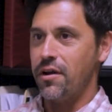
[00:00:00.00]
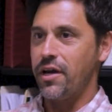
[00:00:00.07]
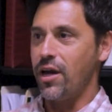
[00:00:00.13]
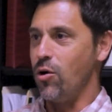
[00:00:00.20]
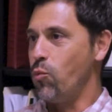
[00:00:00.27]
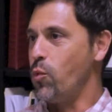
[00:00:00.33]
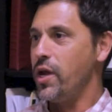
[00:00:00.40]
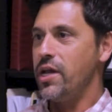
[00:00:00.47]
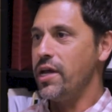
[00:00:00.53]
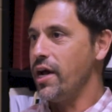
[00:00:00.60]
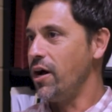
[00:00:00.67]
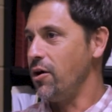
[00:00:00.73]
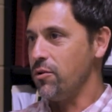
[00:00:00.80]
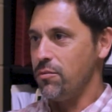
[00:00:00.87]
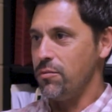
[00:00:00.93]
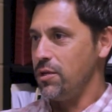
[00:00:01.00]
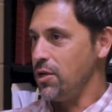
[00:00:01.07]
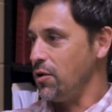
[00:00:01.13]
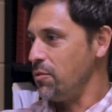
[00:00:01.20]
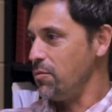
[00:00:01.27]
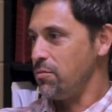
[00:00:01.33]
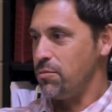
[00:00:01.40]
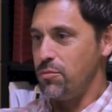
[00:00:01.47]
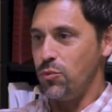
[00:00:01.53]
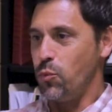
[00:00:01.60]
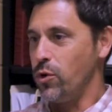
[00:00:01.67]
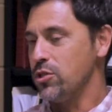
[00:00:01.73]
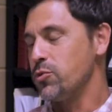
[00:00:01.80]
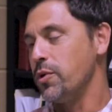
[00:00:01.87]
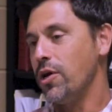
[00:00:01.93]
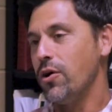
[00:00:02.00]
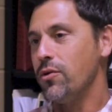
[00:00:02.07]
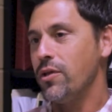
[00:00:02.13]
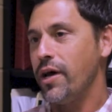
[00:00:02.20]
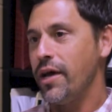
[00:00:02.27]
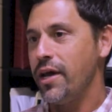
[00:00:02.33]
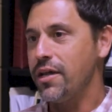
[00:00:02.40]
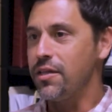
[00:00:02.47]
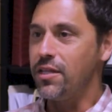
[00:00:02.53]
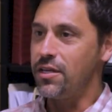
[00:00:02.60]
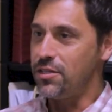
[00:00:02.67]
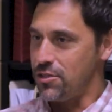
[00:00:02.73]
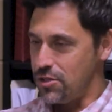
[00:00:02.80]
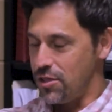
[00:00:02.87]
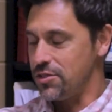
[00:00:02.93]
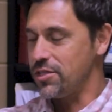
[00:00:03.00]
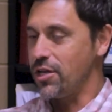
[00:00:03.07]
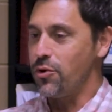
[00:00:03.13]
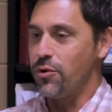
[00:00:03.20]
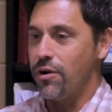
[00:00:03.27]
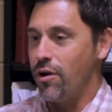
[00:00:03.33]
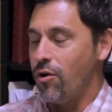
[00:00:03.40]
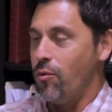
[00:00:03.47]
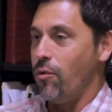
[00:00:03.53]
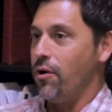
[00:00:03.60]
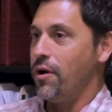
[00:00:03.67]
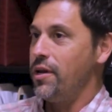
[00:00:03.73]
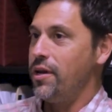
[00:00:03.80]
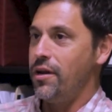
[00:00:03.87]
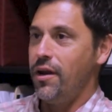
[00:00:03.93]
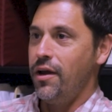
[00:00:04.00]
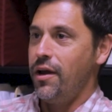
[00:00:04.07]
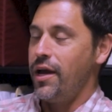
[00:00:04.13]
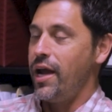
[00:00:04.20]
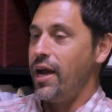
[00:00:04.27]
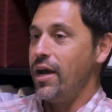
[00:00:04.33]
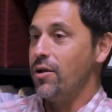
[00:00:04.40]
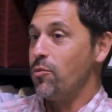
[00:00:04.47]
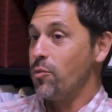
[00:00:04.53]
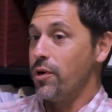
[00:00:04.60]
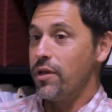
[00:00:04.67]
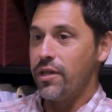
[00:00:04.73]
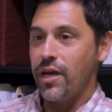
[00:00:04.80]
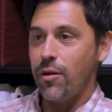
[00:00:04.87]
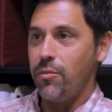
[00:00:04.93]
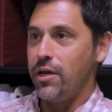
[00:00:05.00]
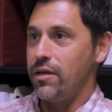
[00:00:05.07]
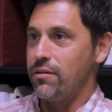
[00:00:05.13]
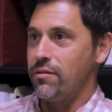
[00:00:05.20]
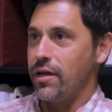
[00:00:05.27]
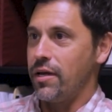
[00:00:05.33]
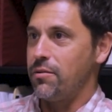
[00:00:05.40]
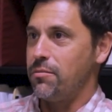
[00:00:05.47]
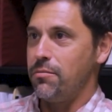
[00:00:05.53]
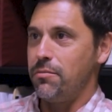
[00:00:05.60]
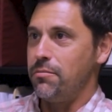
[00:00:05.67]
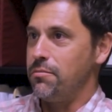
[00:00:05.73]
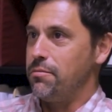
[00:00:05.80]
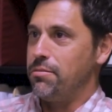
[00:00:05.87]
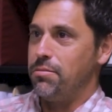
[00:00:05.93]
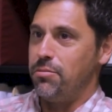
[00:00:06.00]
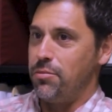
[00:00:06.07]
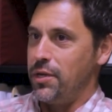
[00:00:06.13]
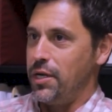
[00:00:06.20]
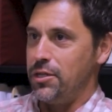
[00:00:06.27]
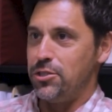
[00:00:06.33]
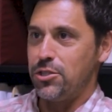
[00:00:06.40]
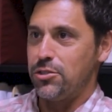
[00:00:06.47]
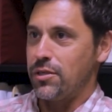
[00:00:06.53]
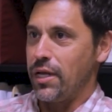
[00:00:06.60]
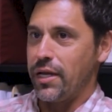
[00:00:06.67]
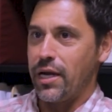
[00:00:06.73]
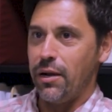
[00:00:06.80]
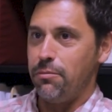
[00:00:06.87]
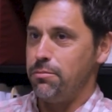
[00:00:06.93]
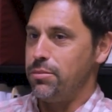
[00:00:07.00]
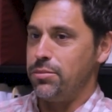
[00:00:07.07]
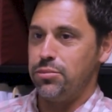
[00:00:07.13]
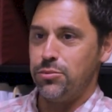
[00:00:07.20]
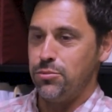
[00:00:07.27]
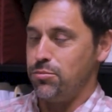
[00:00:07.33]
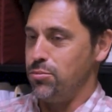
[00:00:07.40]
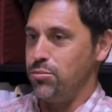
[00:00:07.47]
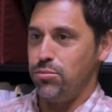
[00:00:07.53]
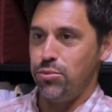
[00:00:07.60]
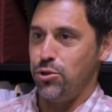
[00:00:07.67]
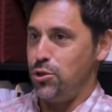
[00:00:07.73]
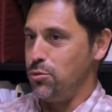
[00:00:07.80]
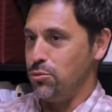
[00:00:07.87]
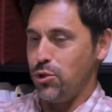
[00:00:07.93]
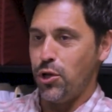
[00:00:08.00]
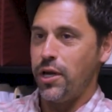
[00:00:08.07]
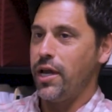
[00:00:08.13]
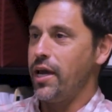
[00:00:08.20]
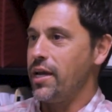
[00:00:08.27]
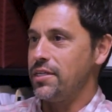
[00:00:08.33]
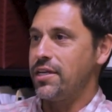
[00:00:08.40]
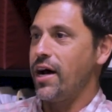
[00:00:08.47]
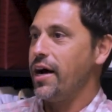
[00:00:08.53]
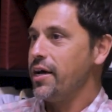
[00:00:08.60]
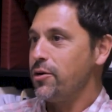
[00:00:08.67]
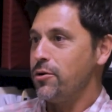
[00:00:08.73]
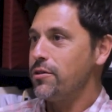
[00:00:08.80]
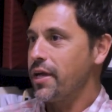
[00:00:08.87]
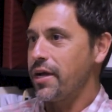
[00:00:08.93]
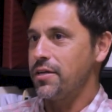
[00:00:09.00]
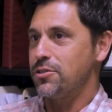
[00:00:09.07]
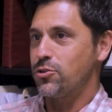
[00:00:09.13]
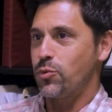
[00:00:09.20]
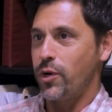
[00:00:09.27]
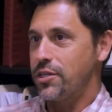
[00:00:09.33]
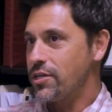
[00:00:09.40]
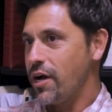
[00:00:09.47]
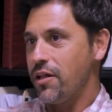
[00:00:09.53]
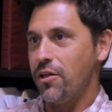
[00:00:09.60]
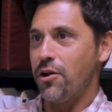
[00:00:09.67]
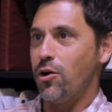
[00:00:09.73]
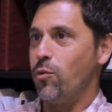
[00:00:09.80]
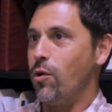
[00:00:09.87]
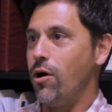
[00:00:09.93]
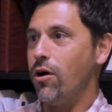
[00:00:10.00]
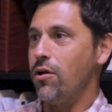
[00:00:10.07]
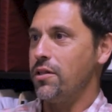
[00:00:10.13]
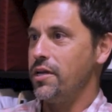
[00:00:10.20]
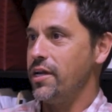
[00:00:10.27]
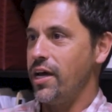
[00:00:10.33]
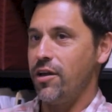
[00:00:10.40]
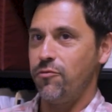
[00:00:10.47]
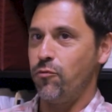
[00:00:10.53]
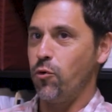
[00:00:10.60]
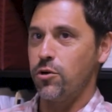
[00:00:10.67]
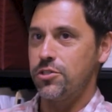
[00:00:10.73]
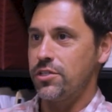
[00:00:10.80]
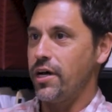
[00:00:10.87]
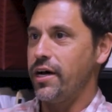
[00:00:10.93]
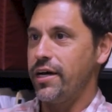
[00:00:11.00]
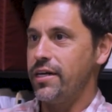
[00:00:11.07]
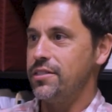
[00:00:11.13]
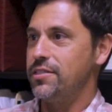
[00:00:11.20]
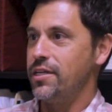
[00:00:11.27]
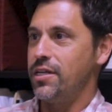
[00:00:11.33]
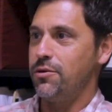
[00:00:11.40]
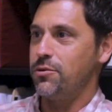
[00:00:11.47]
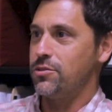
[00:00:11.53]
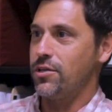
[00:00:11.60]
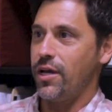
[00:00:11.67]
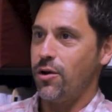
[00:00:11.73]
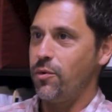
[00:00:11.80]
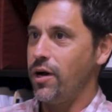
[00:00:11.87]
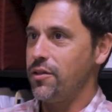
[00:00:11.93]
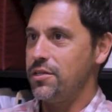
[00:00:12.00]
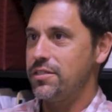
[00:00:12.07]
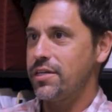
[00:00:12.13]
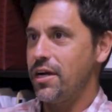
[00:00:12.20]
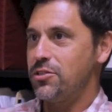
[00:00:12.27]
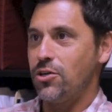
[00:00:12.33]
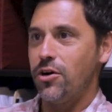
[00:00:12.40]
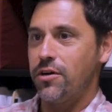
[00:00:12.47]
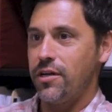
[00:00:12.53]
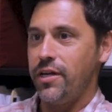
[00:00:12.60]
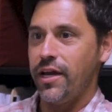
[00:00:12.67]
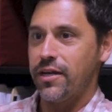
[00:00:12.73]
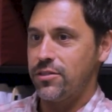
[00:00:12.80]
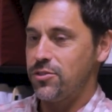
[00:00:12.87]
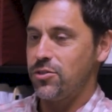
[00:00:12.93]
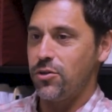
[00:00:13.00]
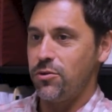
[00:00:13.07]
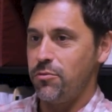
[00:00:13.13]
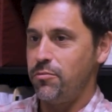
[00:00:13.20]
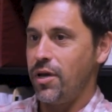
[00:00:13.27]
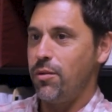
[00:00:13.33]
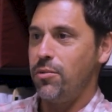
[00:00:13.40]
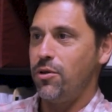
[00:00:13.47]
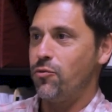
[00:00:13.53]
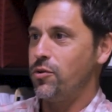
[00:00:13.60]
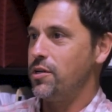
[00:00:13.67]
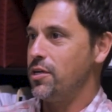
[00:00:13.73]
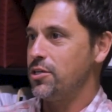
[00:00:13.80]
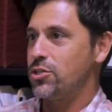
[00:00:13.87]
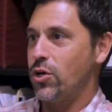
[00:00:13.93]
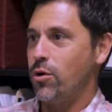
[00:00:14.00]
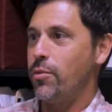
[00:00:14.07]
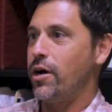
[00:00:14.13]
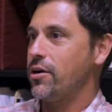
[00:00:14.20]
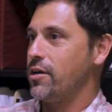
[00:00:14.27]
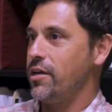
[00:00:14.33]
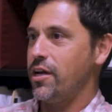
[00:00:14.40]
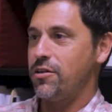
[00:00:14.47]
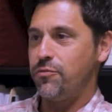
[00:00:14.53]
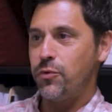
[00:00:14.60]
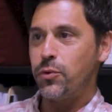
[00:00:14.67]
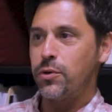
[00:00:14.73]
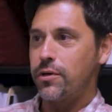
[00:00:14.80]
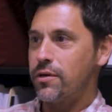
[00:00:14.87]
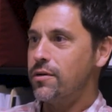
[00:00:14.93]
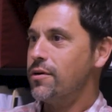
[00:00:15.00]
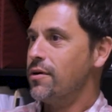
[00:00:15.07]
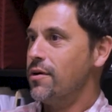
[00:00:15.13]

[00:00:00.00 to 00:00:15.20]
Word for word: kind of weed out, you know, the ones we don't like, and then center in on one. And and really, I mean, like, it just like you're looking at a tile, like a square tile on a wall, and it had four sides, and it was like, wow, these sides all connect. So maybe if we did a show about Connect Four,